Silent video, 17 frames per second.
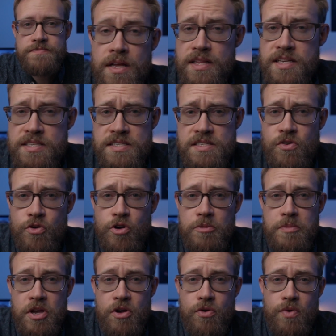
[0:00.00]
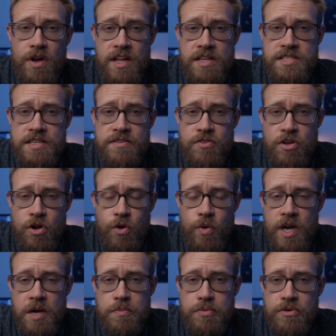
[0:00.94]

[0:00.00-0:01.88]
This is going to be a relatively quick